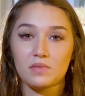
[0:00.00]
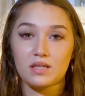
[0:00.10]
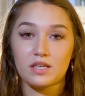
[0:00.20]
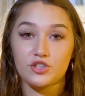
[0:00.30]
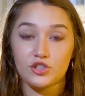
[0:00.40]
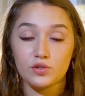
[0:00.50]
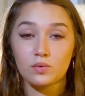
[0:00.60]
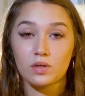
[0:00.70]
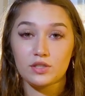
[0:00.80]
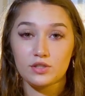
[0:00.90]
that you
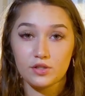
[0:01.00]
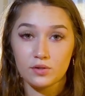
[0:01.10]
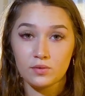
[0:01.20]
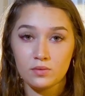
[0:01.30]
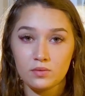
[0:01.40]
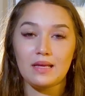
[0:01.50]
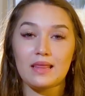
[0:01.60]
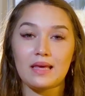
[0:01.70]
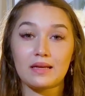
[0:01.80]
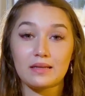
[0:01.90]
want to do,
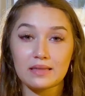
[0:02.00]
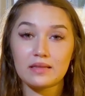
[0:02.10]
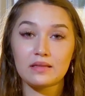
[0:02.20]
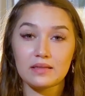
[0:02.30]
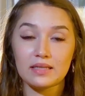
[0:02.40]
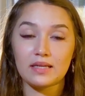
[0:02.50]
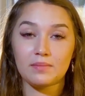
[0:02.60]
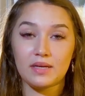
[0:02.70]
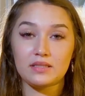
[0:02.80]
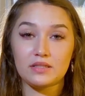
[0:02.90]
then click the link in
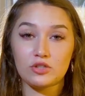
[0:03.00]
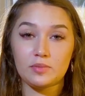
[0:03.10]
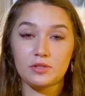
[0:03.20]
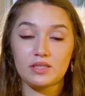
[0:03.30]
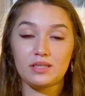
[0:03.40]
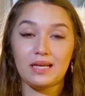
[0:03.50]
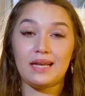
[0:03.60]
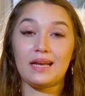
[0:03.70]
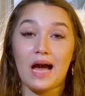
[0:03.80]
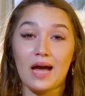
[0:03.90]
my description
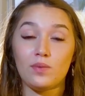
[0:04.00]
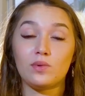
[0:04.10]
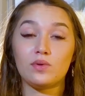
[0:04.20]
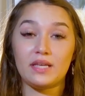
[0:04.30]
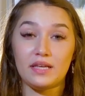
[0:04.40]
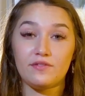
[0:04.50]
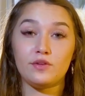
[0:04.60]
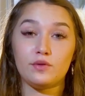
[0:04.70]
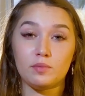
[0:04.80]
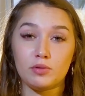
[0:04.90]
and I will give
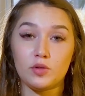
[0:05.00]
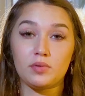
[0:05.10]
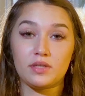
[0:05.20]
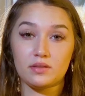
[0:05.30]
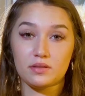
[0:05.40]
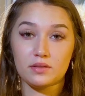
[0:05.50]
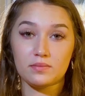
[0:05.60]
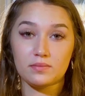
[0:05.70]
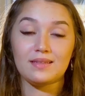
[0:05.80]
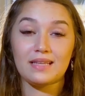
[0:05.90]
you the blueprint.
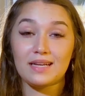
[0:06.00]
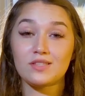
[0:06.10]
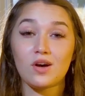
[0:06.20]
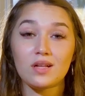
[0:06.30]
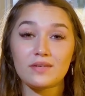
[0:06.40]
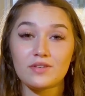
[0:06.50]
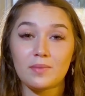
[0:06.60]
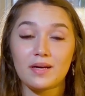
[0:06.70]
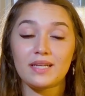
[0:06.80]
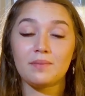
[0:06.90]
That is all,
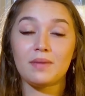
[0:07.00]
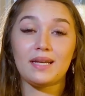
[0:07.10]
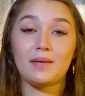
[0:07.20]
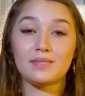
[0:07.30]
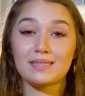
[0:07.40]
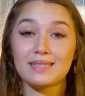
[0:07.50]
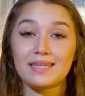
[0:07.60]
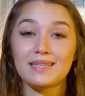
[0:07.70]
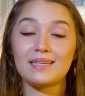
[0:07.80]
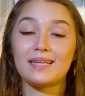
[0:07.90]
everybody. My name is
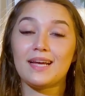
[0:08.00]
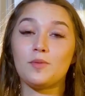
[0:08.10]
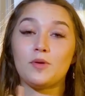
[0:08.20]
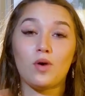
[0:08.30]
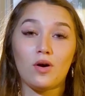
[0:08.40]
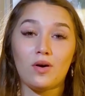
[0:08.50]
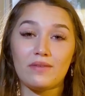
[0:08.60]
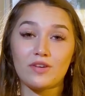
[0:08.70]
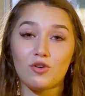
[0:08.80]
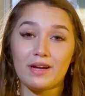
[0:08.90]
Leah and I hope you all have
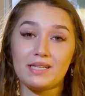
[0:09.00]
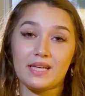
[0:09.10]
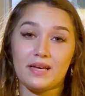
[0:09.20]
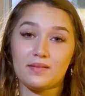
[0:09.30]
a great day.